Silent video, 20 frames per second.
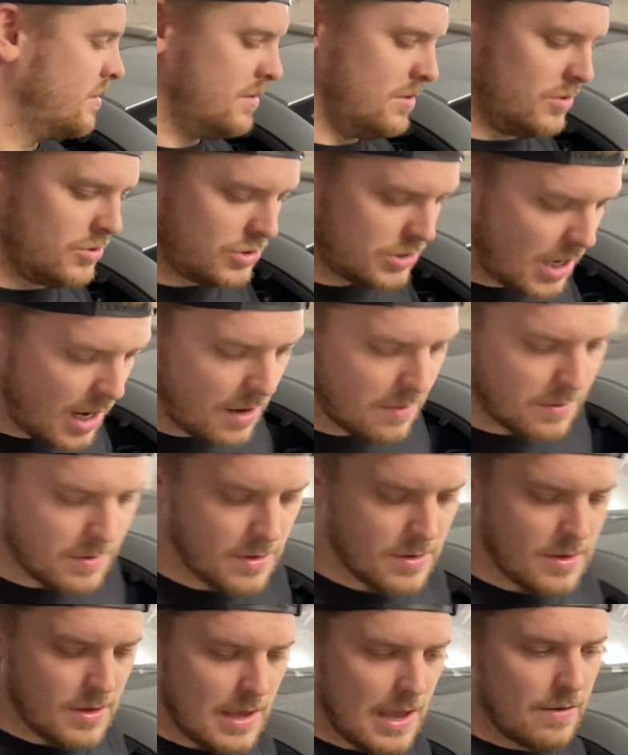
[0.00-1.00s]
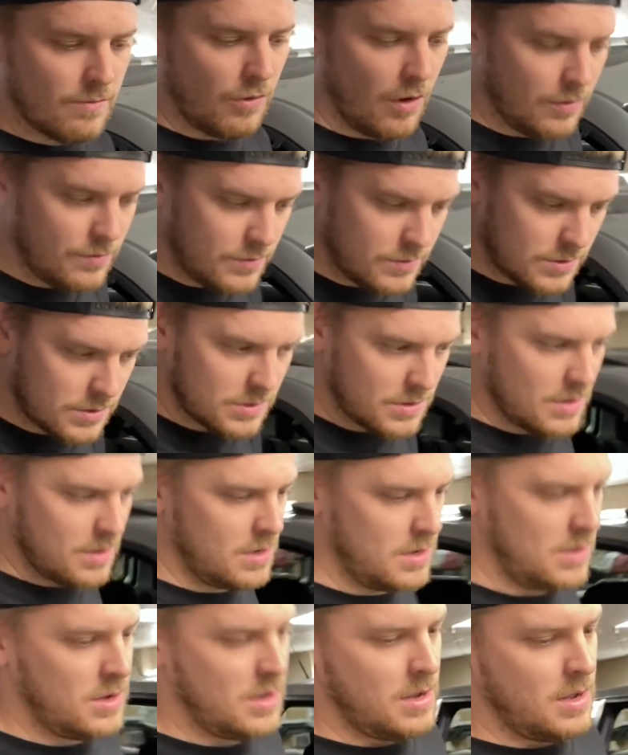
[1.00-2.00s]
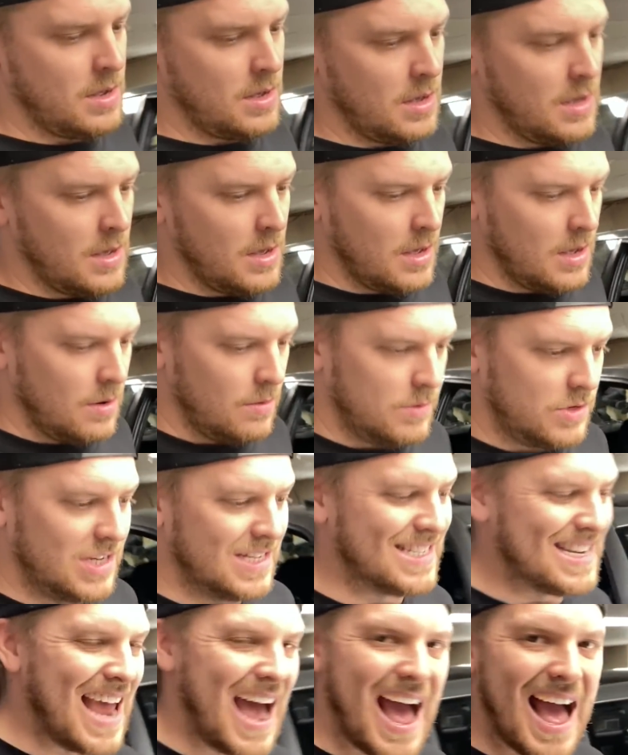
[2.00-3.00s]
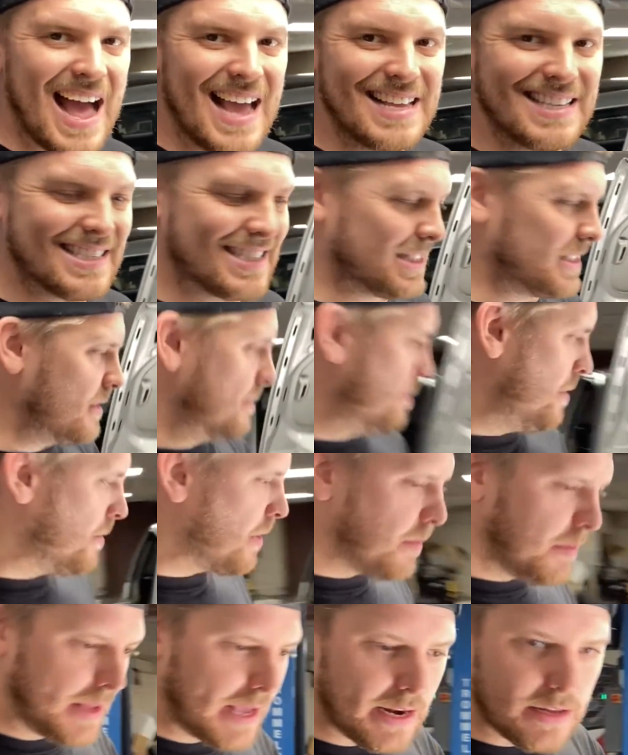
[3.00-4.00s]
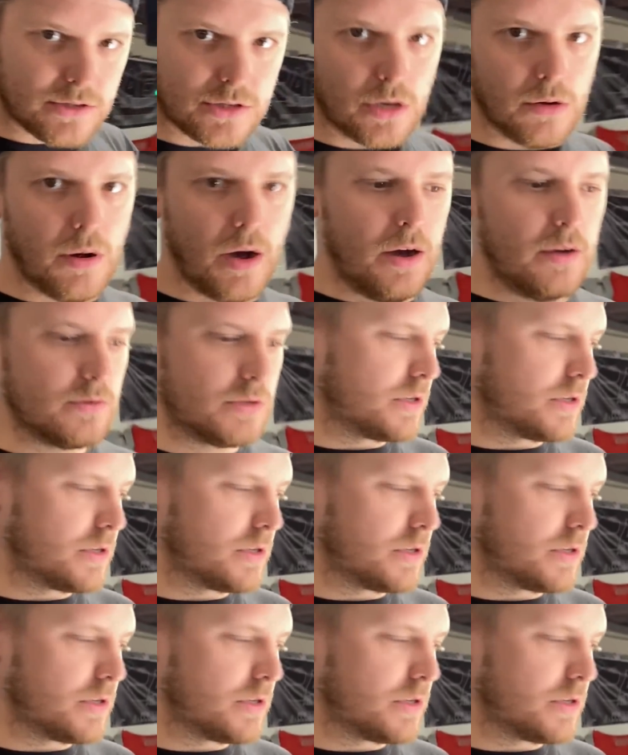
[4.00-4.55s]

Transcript: So, it runs, which is nice, but we don't want to get it too hot.